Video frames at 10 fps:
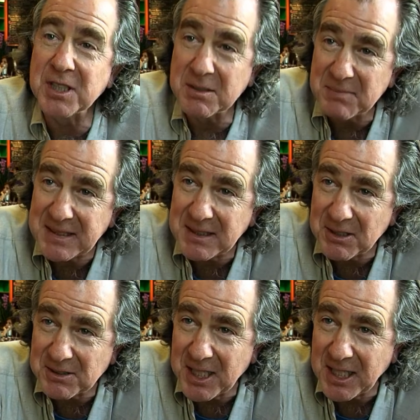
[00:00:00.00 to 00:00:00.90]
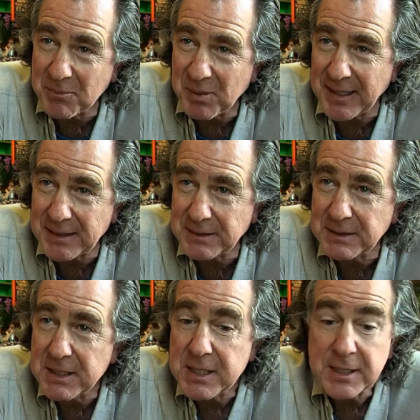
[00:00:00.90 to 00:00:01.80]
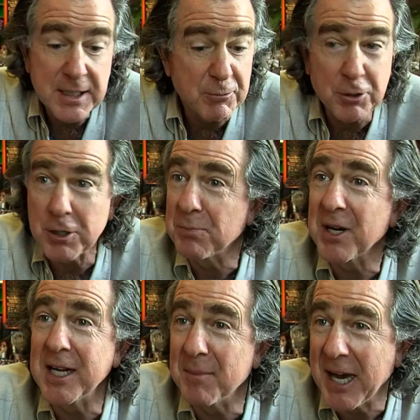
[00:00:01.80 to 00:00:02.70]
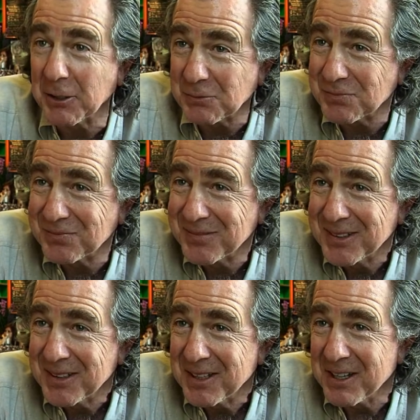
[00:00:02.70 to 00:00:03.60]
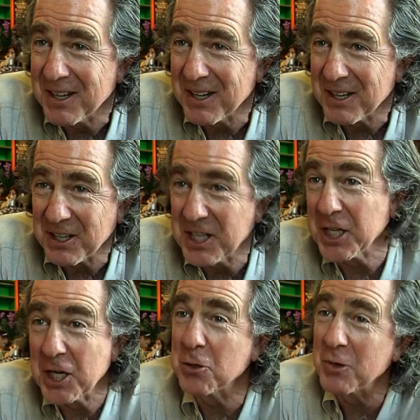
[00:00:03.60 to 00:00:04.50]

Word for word: and admit that they're taking place, then we're going to play them out in other